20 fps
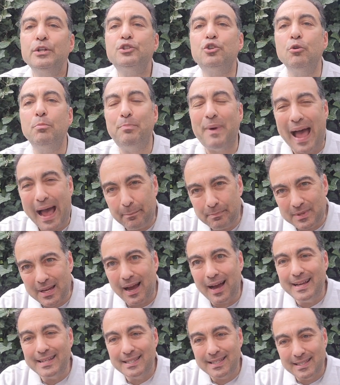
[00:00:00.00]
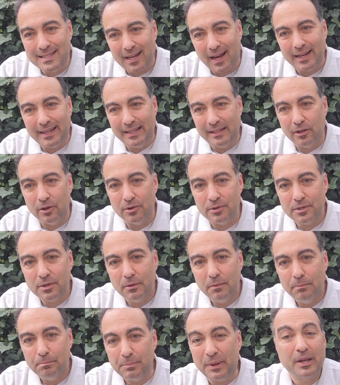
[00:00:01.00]
to baptize the Taínos,
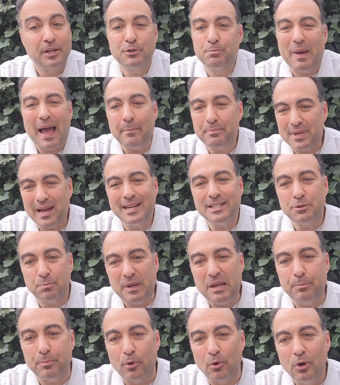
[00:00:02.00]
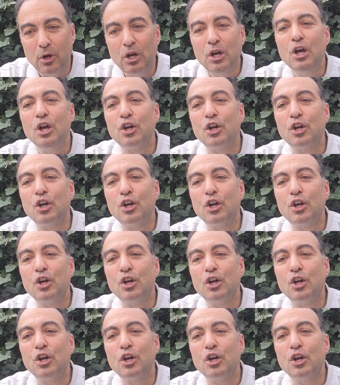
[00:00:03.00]
because baptized people